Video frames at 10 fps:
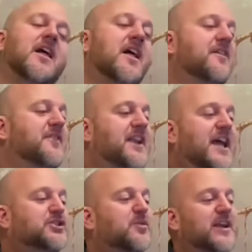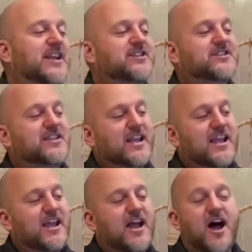The next one is
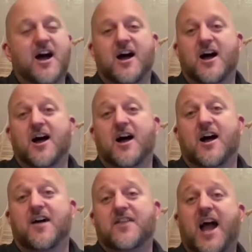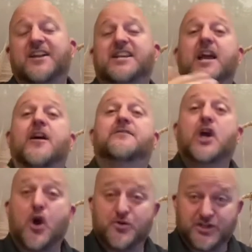the idea of
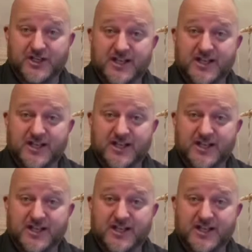coaching.